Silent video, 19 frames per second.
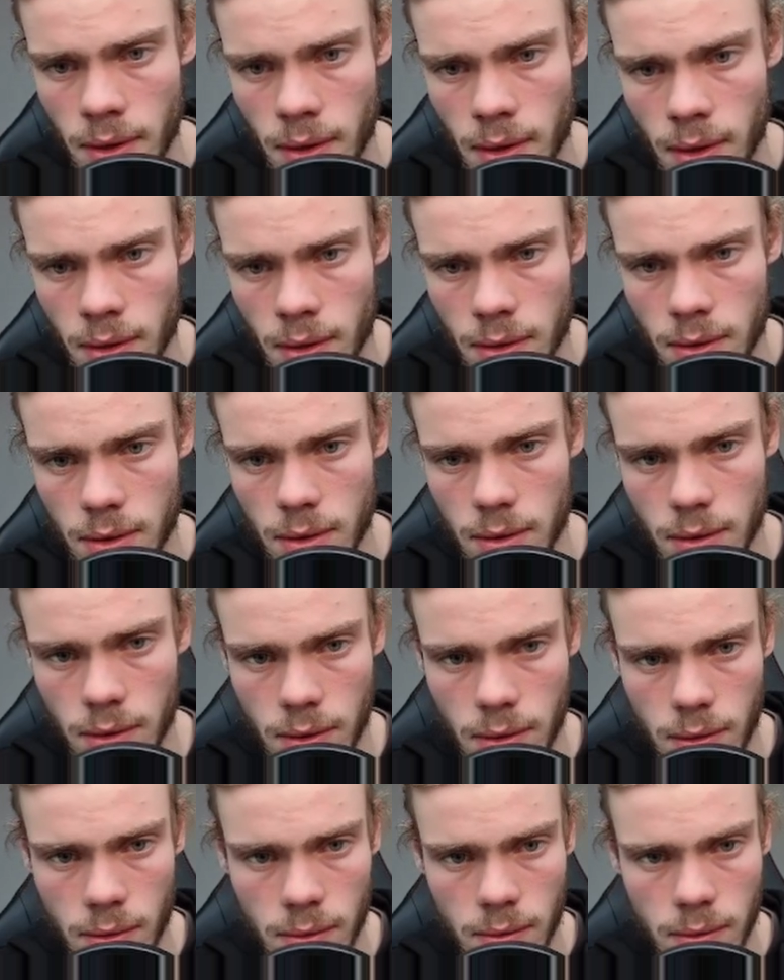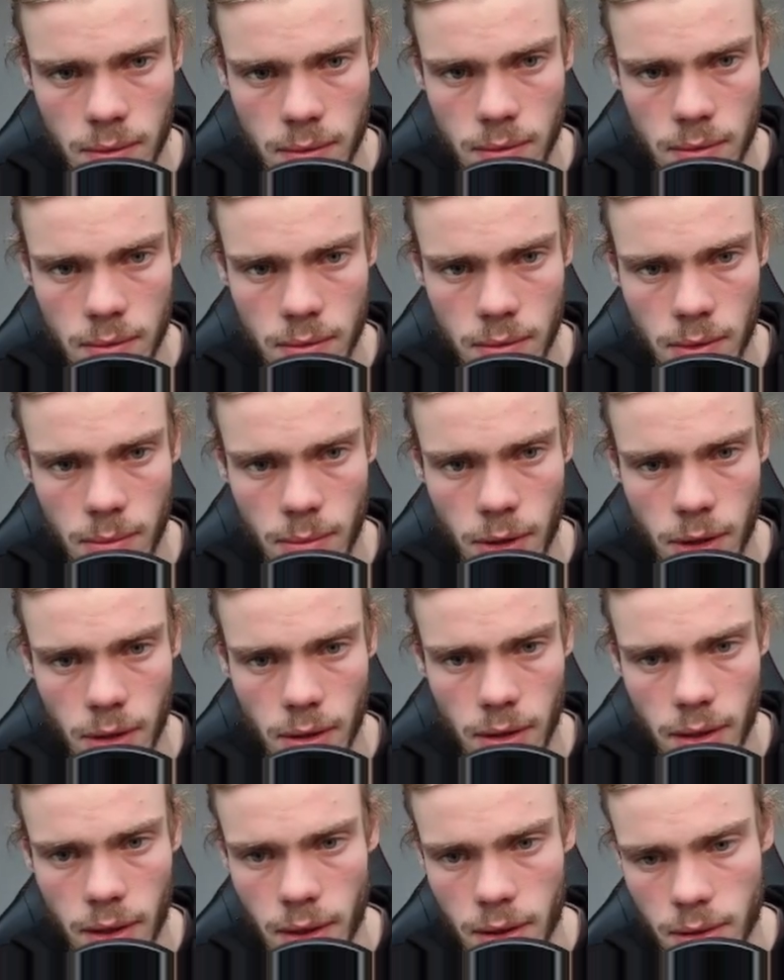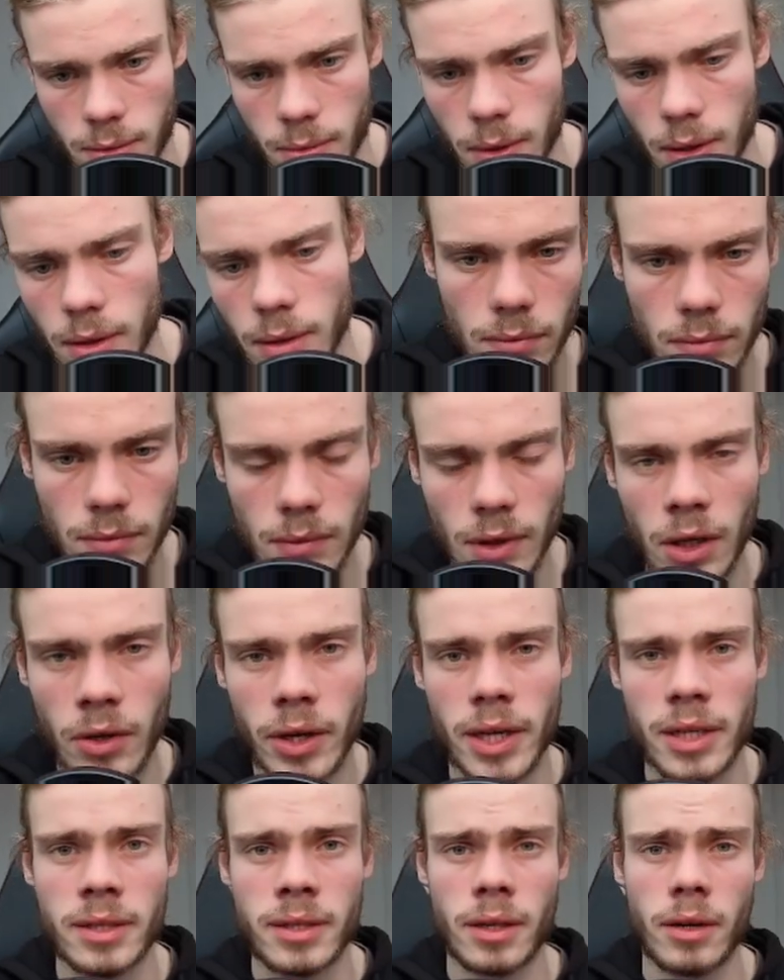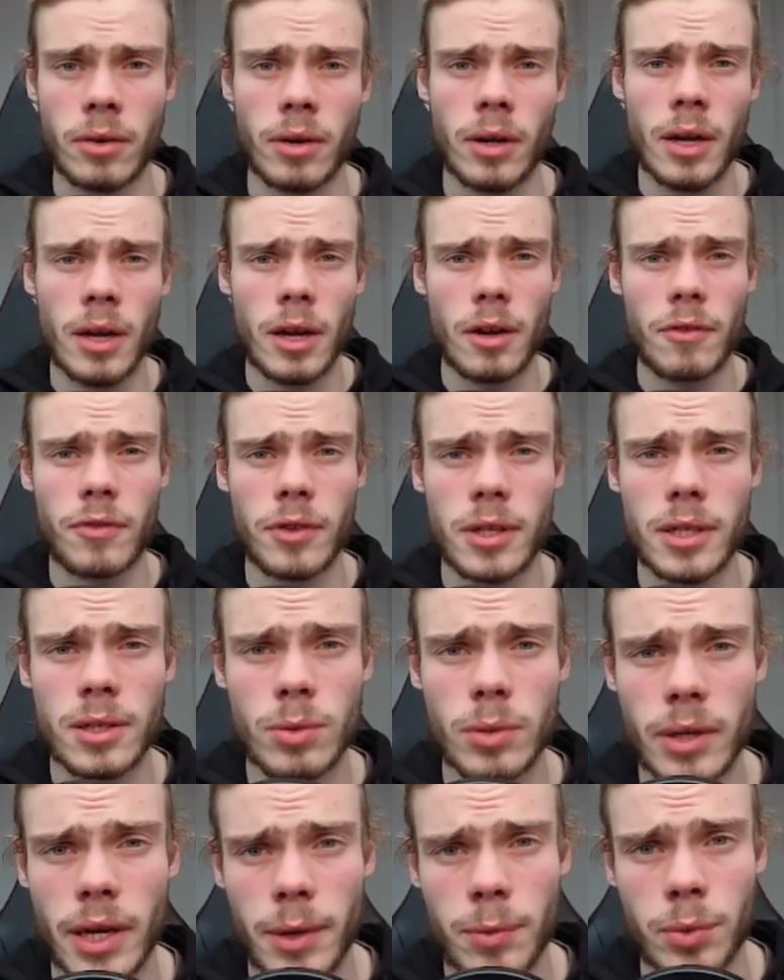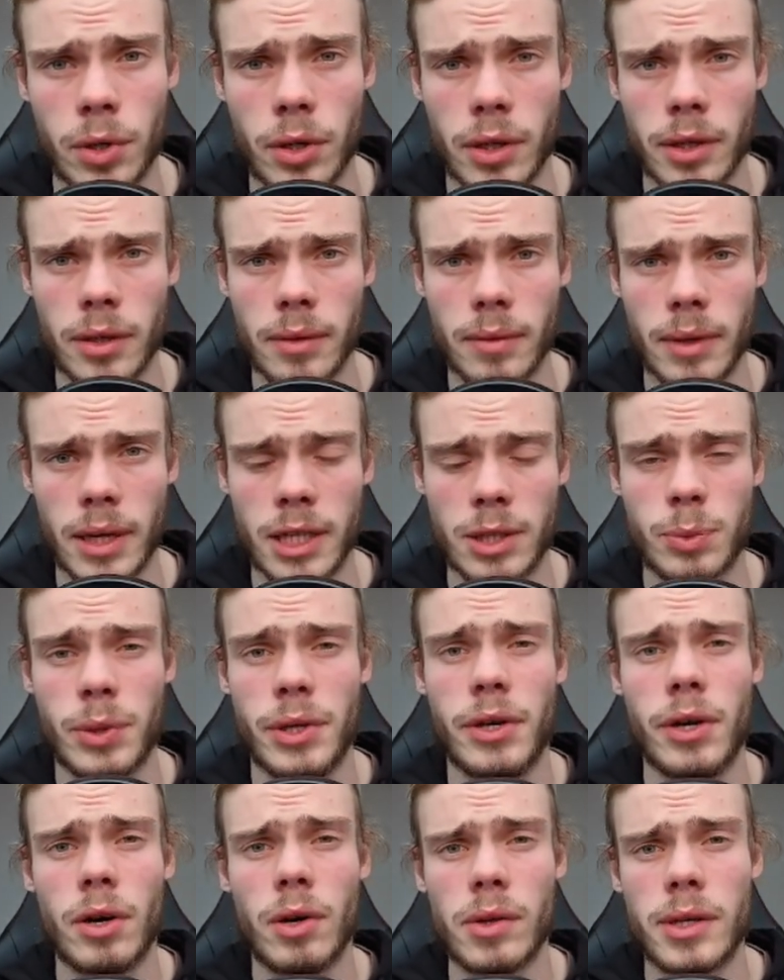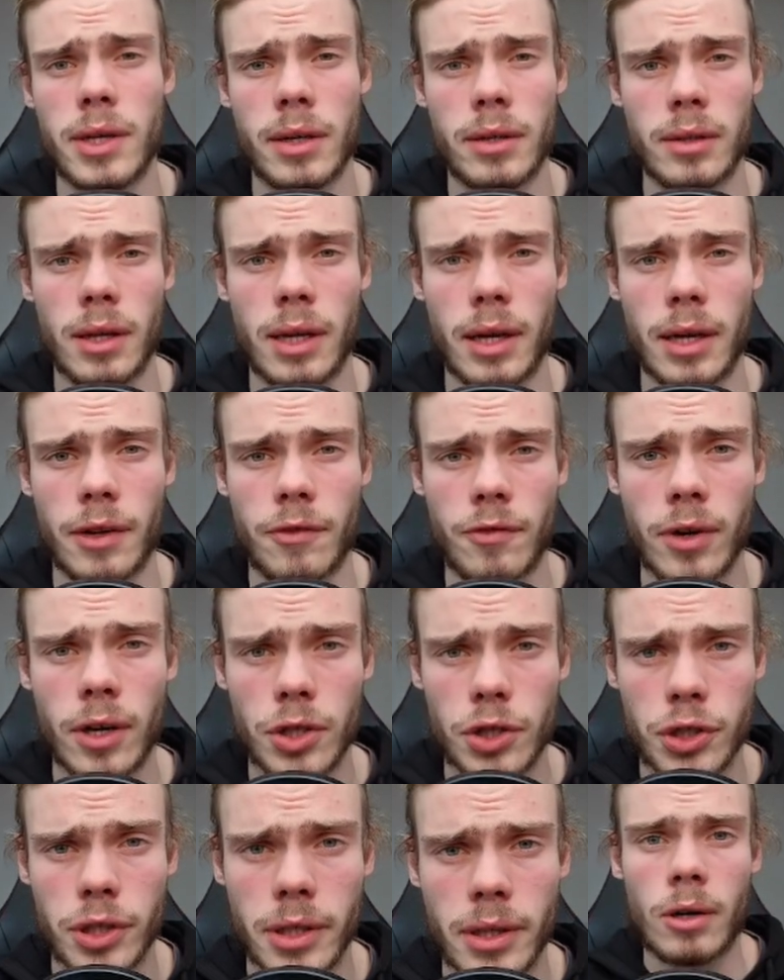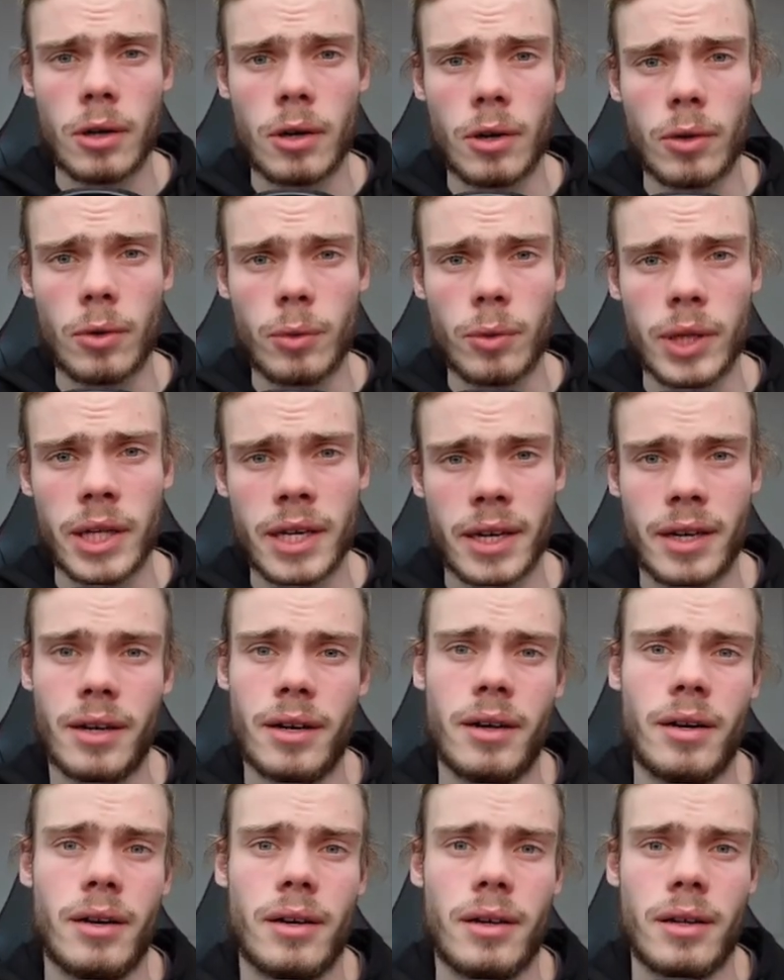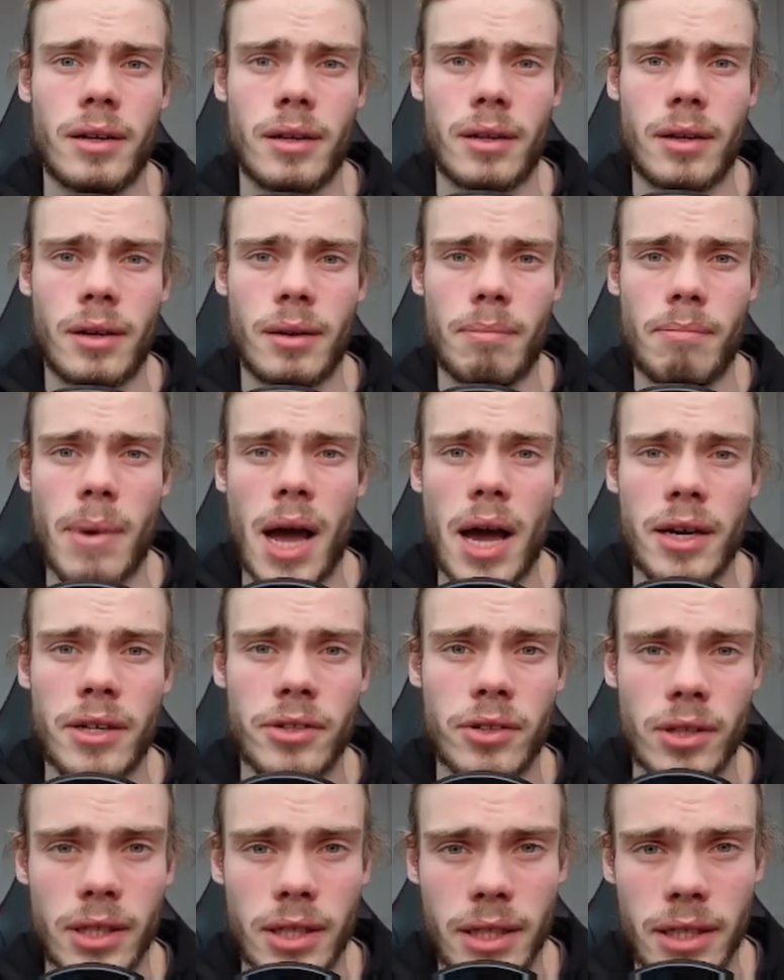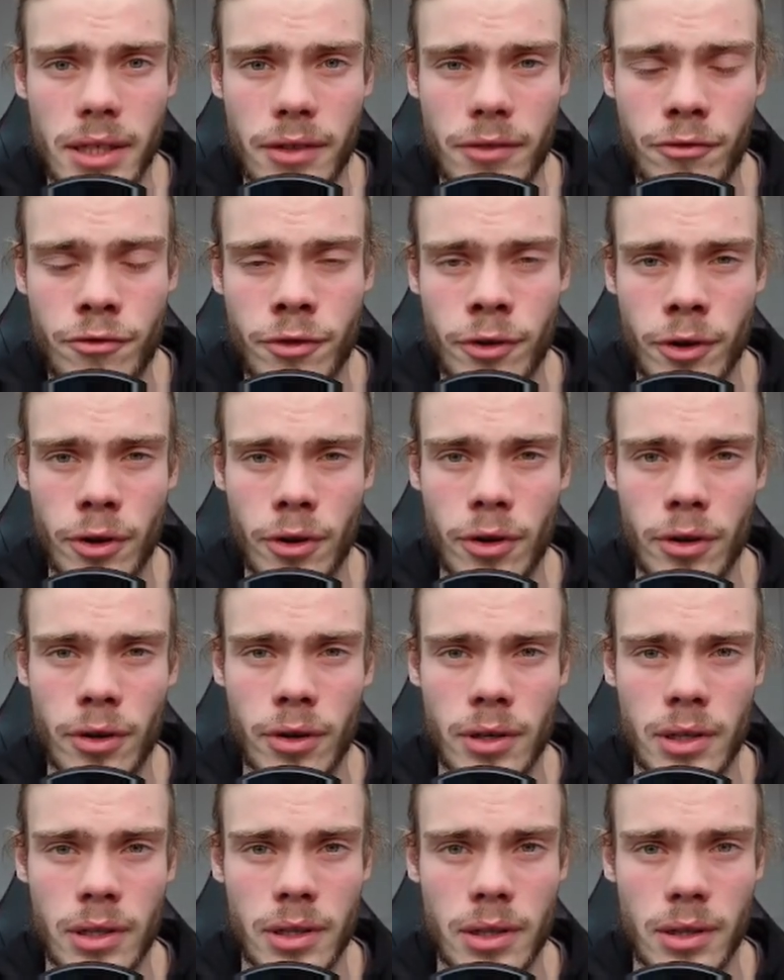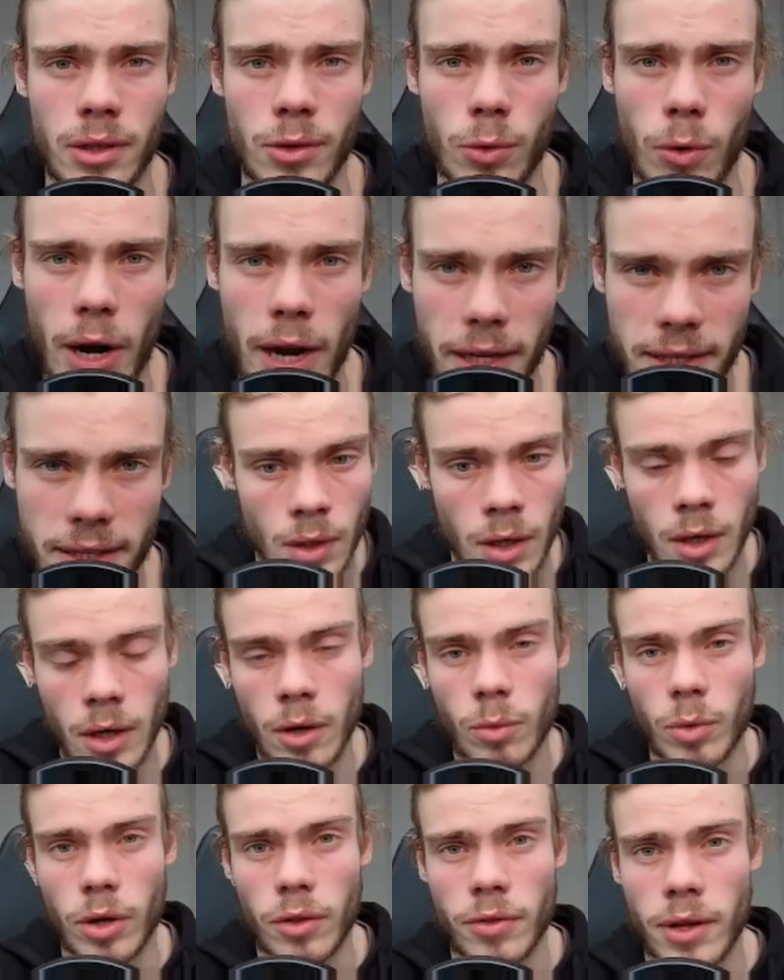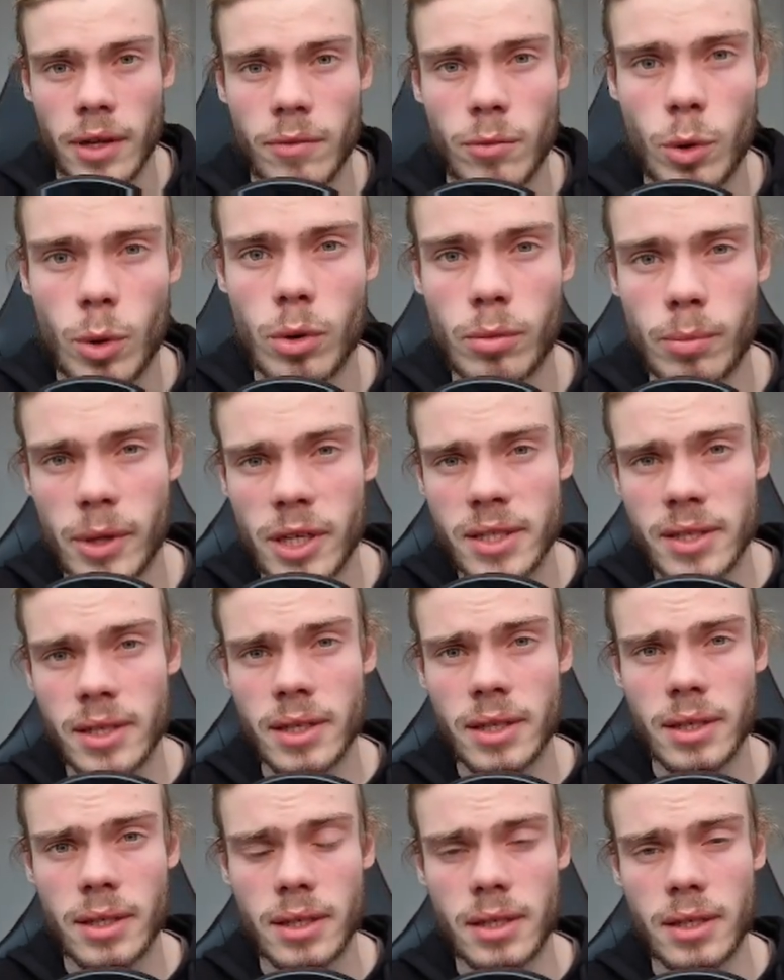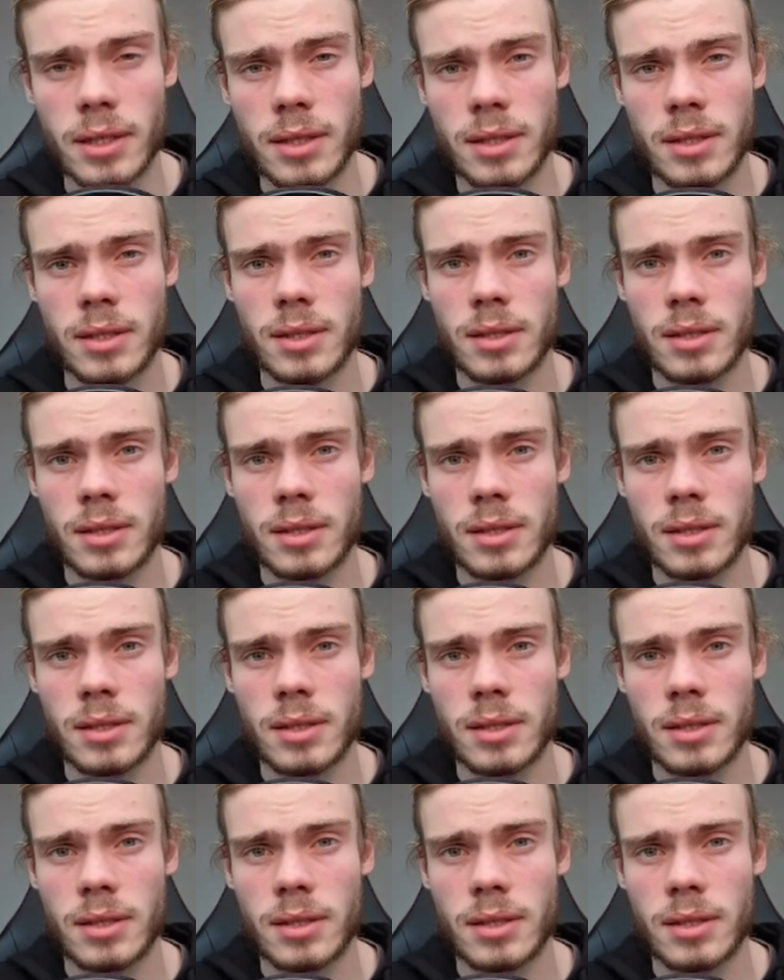so we model that as well. Okay, so, and for this network, as we know the underlying function, we can manually infer the weights. One thing we were missing is